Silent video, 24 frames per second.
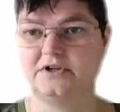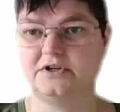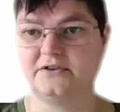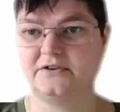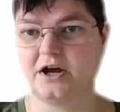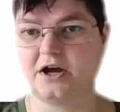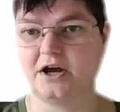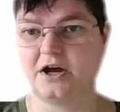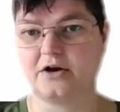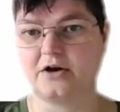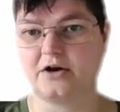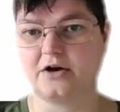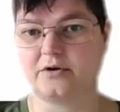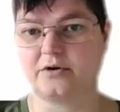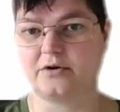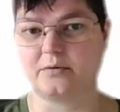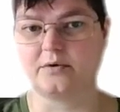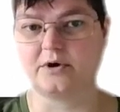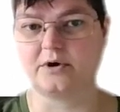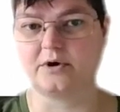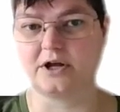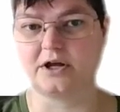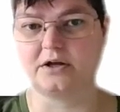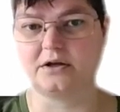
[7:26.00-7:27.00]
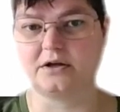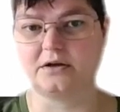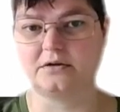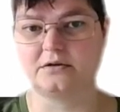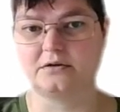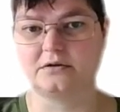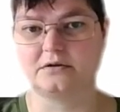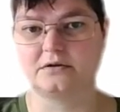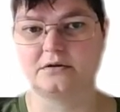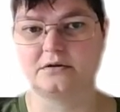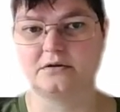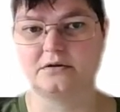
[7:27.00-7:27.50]
is not going away.
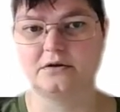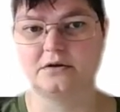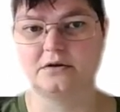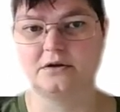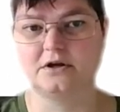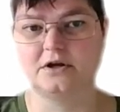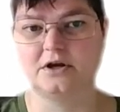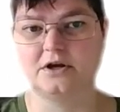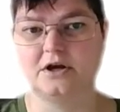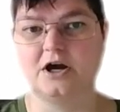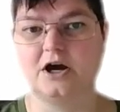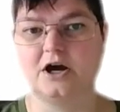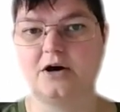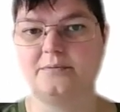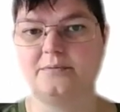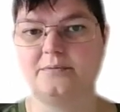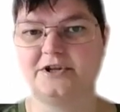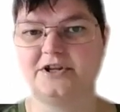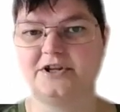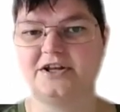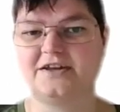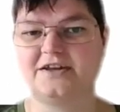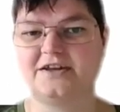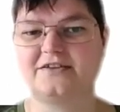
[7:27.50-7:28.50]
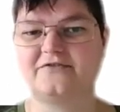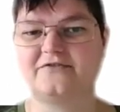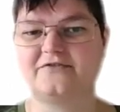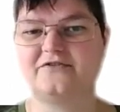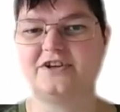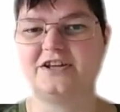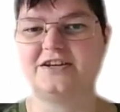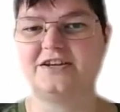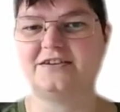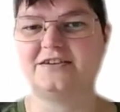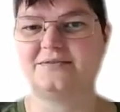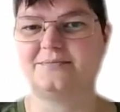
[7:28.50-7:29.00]
Oh, but look, the
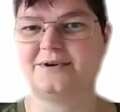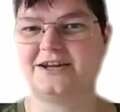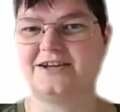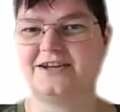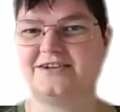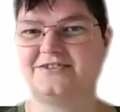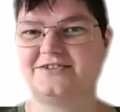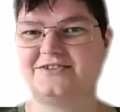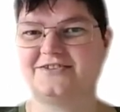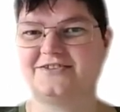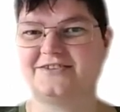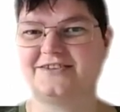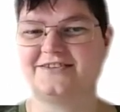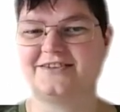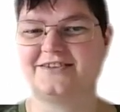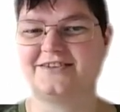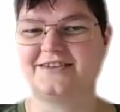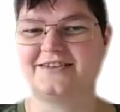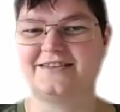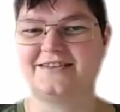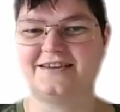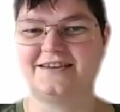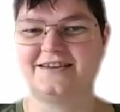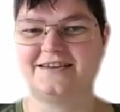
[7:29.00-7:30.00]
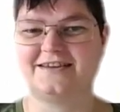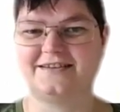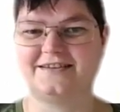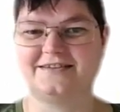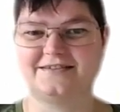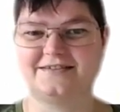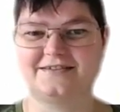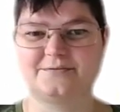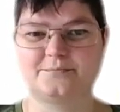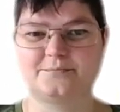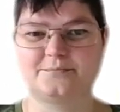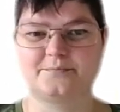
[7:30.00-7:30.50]
fitness pages. I saw
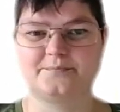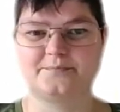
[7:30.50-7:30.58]
these.